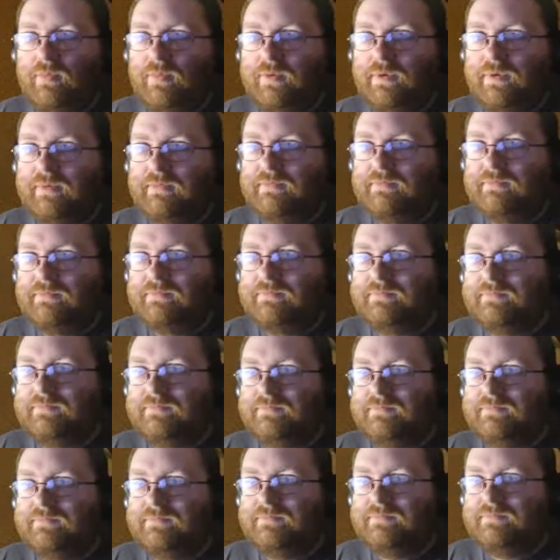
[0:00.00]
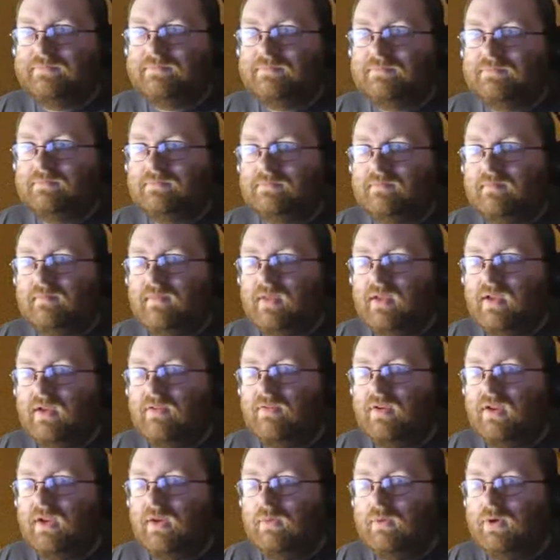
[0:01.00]
point.
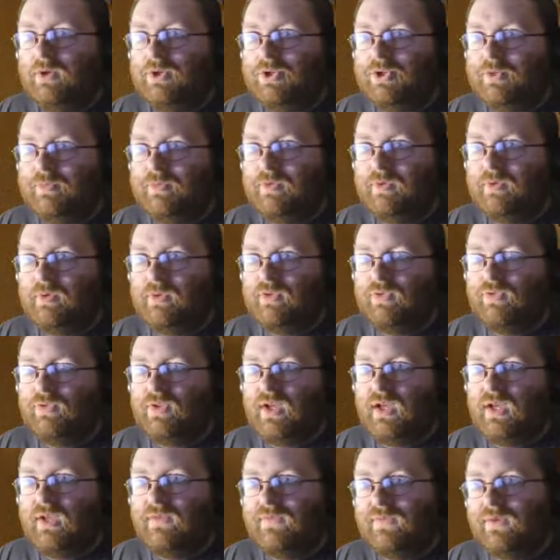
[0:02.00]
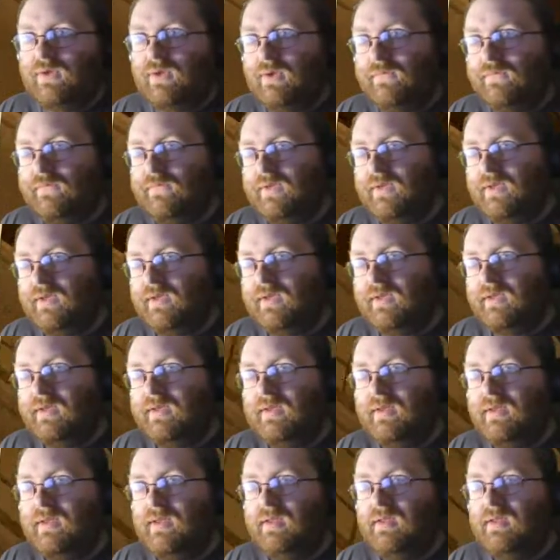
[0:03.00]
Really what I should be doing is diving off here
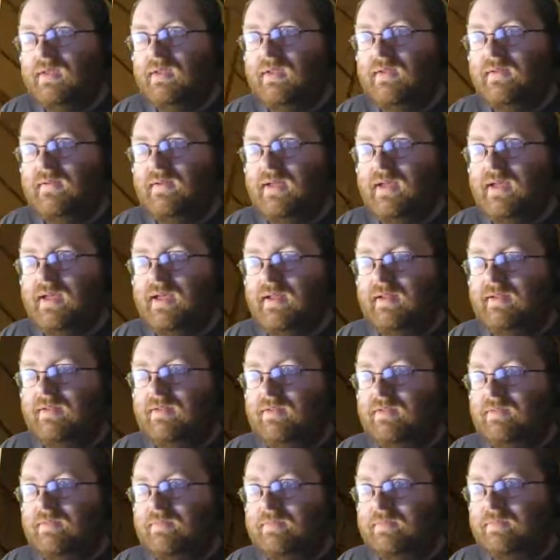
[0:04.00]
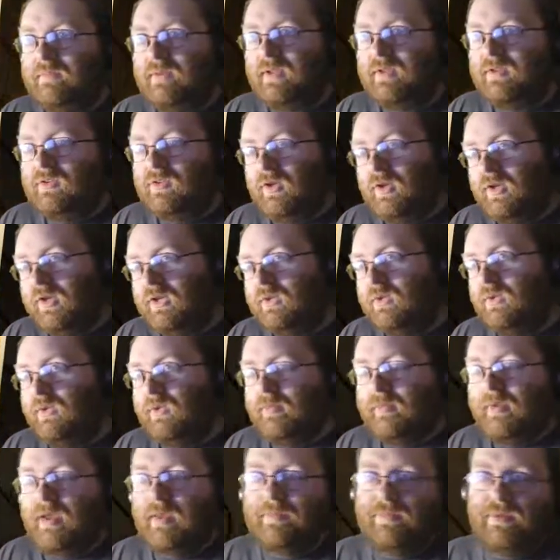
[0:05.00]
and turning all
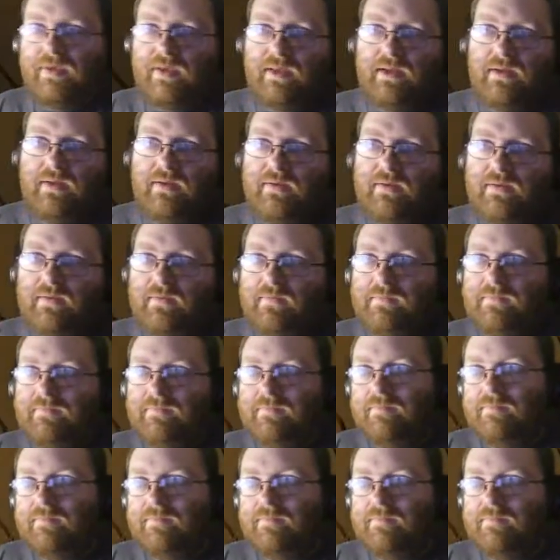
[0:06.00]
the map yellow,